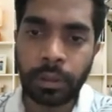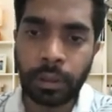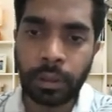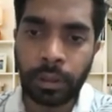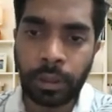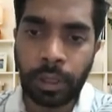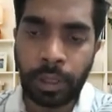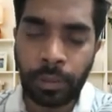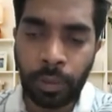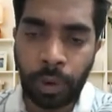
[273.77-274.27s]

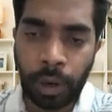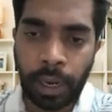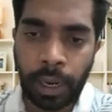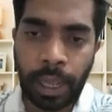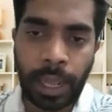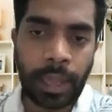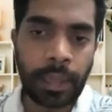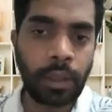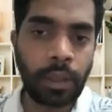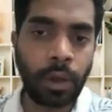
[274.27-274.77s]
the
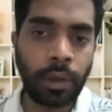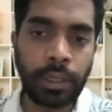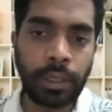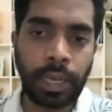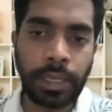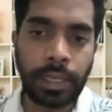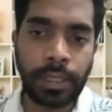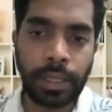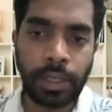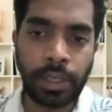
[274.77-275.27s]
World Health
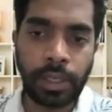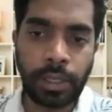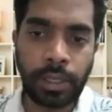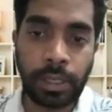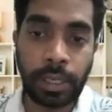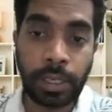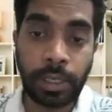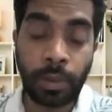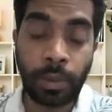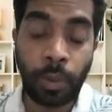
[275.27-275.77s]
Organization
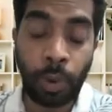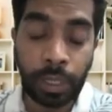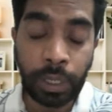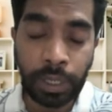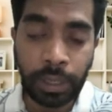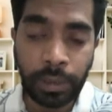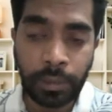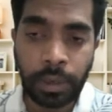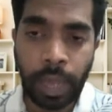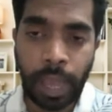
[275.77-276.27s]
says
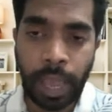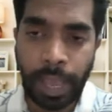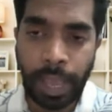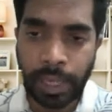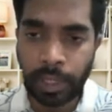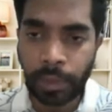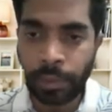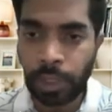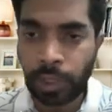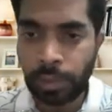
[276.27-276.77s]
whatever
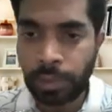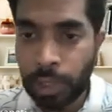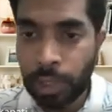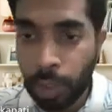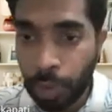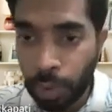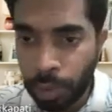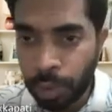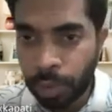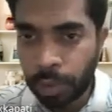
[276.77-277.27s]
eggs which we
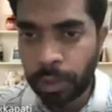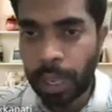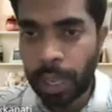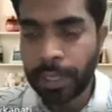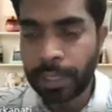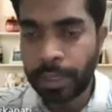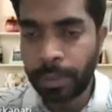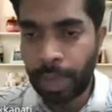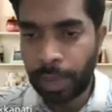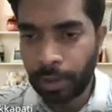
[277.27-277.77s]
use
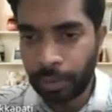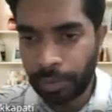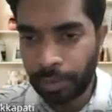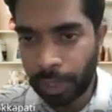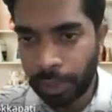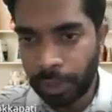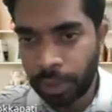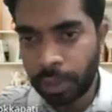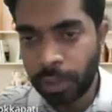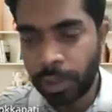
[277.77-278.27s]
as a
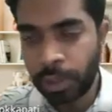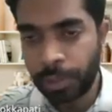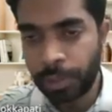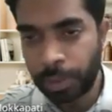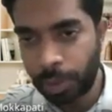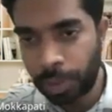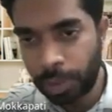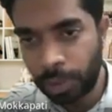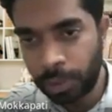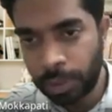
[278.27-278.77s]
manufacturer to
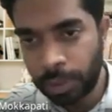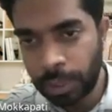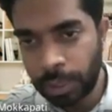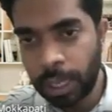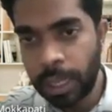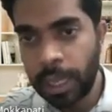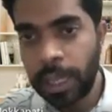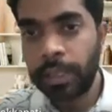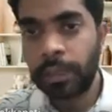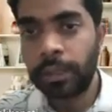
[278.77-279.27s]
produce,
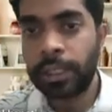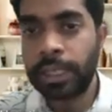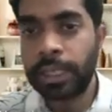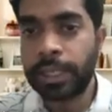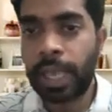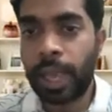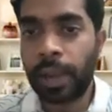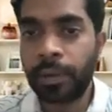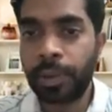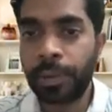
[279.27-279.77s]
these
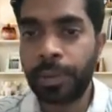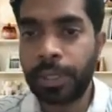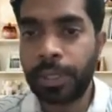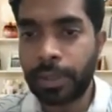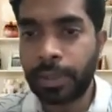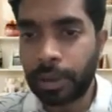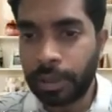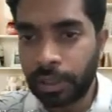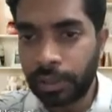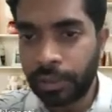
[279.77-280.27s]
have to be
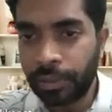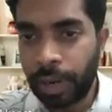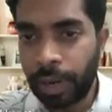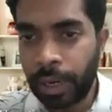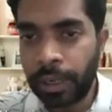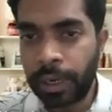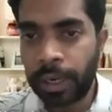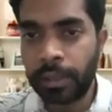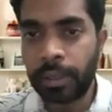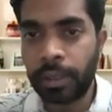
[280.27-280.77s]

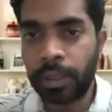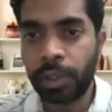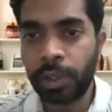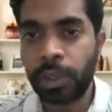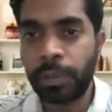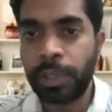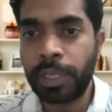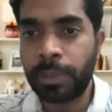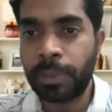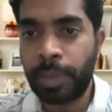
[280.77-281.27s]
certified and they
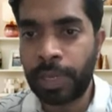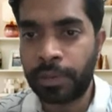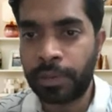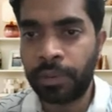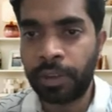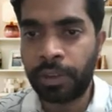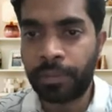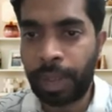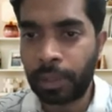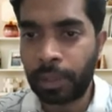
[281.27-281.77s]
should be
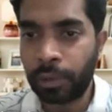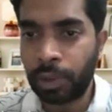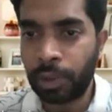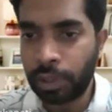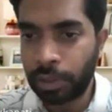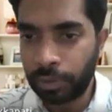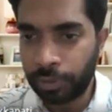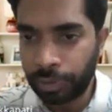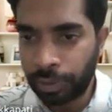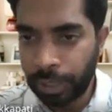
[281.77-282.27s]
specific
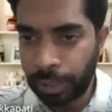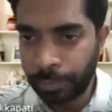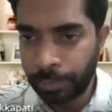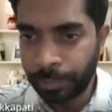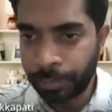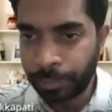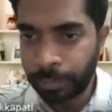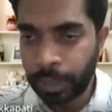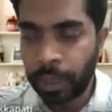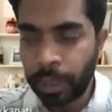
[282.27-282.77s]
pathogen free.
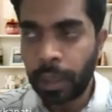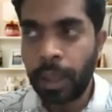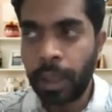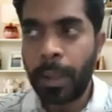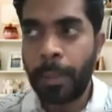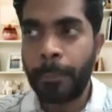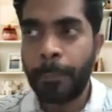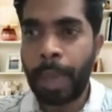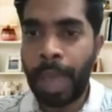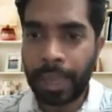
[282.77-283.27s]

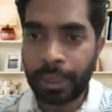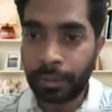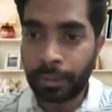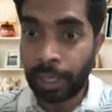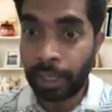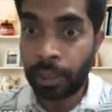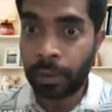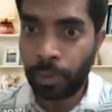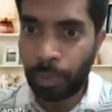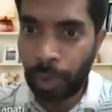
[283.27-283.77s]
Back
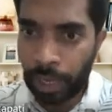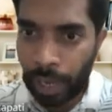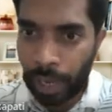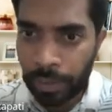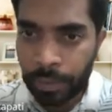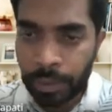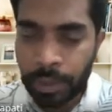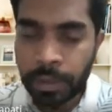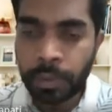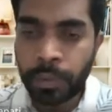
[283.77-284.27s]
then, when
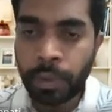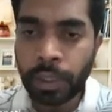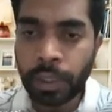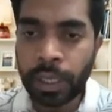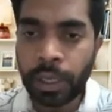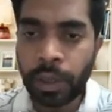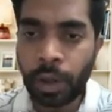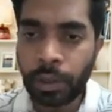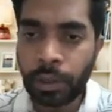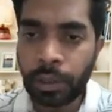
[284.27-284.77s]
I was
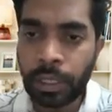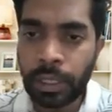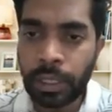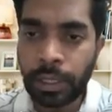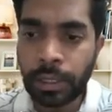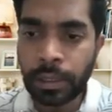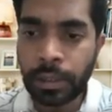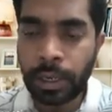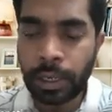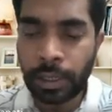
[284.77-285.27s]
working on
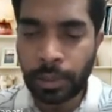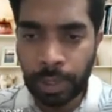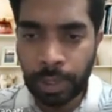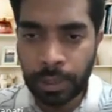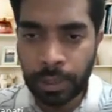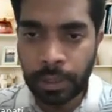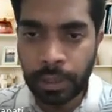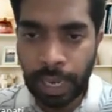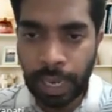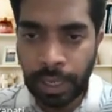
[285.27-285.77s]
this, it
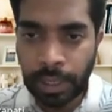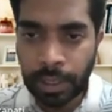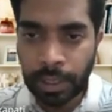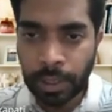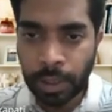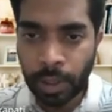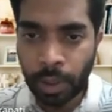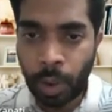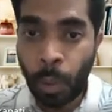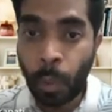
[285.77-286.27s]
was 10
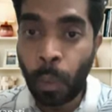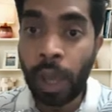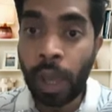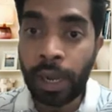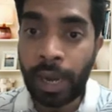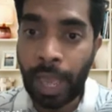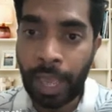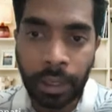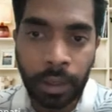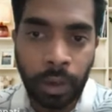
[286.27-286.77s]
years ago,
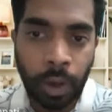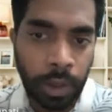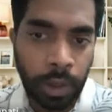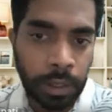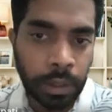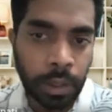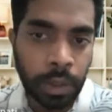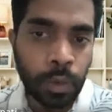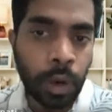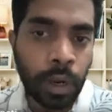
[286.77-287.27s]
one egg
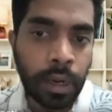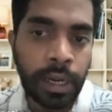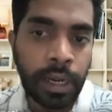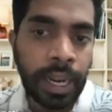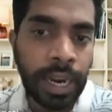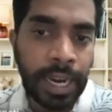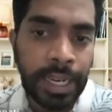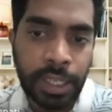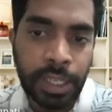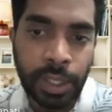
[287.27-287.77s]
cost
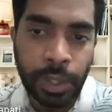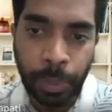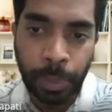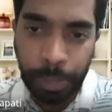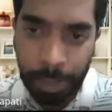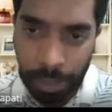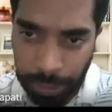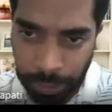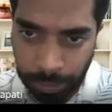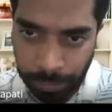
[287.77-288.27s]
280
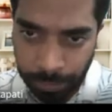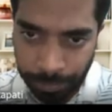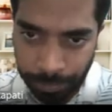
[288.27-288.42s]
rupees.